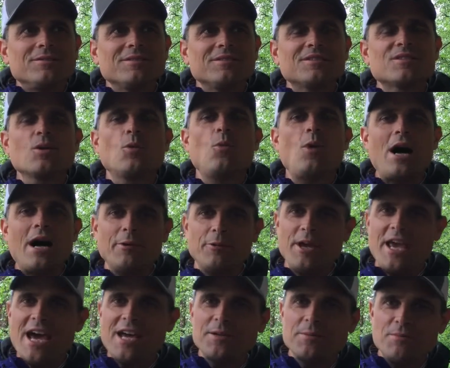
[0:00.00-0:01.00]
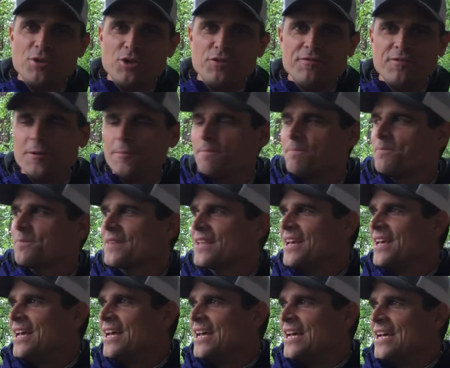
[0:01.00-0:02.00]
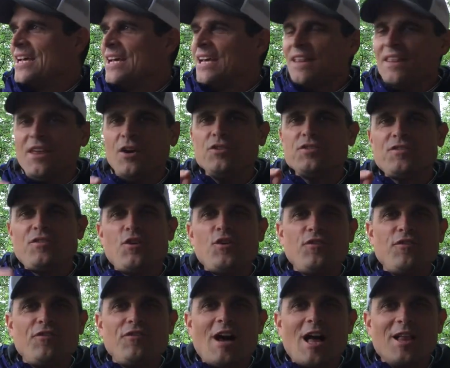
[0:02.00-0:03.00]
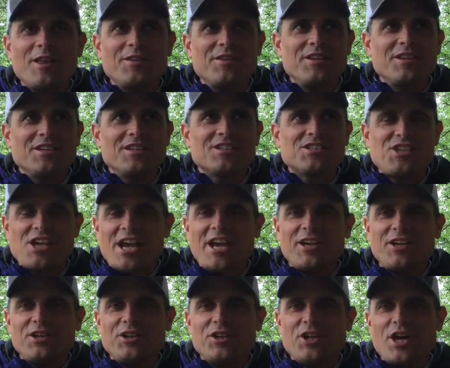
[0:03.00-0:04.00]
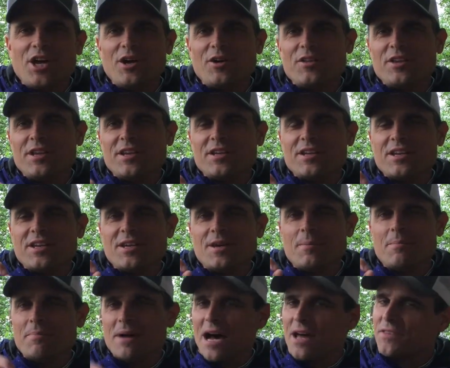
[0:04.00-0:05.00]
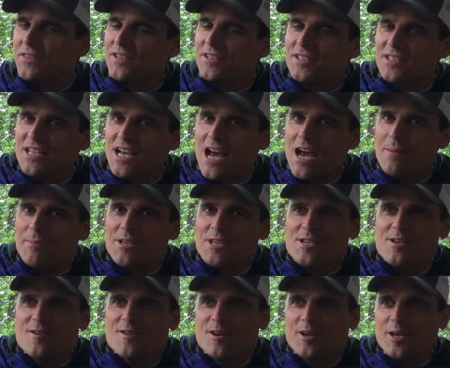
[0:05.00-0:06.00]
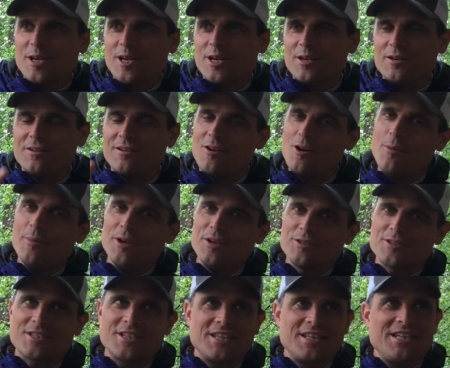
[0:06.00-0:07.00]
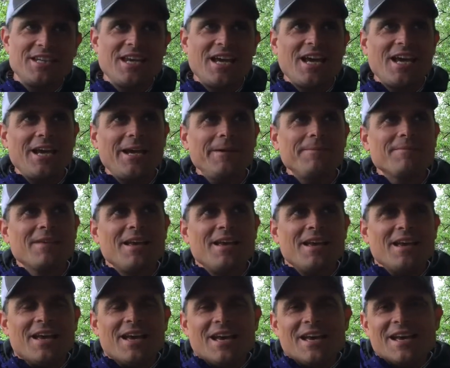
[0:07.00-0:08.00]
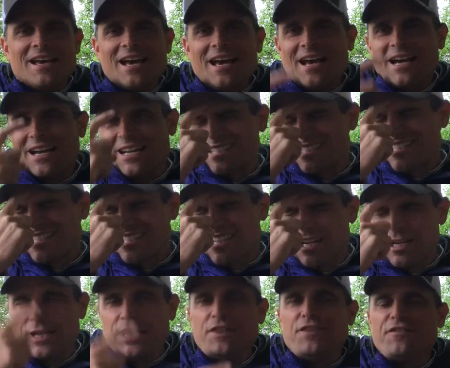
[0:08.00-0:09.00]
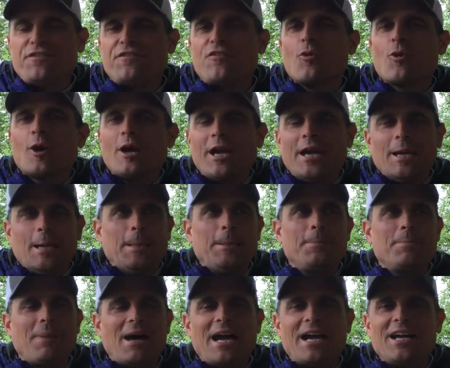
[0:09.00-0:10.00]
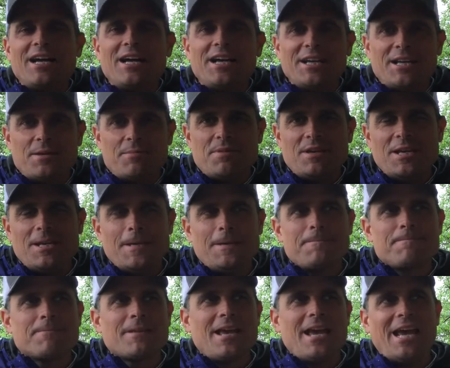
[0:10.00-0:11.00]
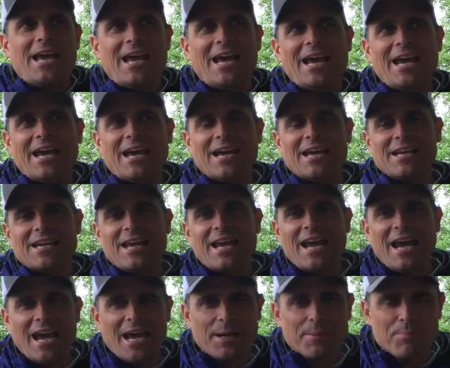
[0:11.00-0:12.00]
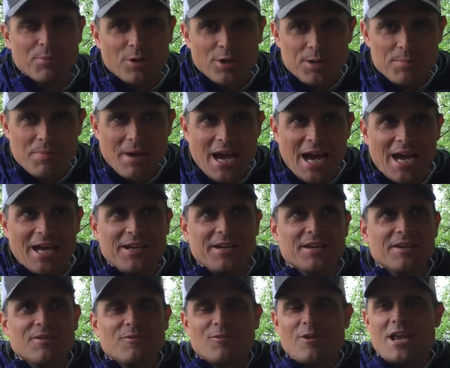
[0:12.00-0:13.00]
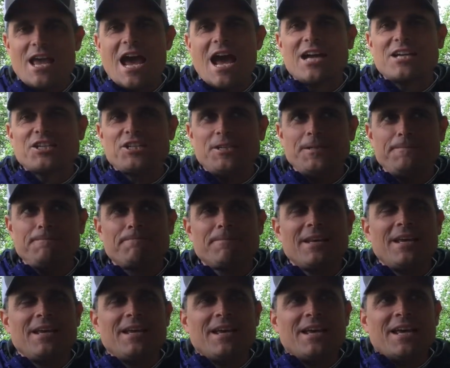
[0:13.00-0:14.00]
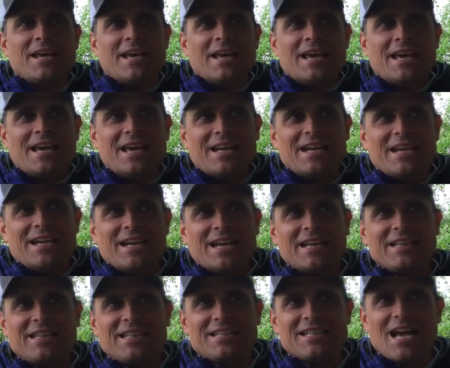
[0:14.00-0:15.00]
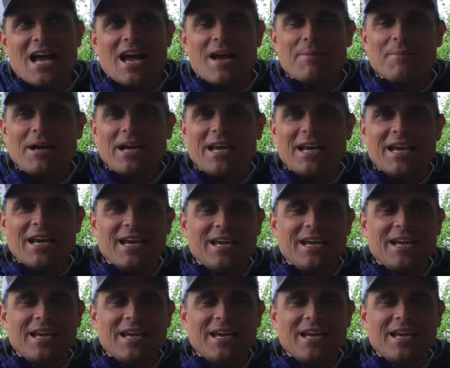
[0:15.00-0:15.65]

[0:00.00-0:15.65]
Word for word: to why we had to move them. Those of you who followed the channel know that about this time a year ago, almost to the day, I got stung in the forehead by a honeybee and had a pretty bad reaction. At the time, I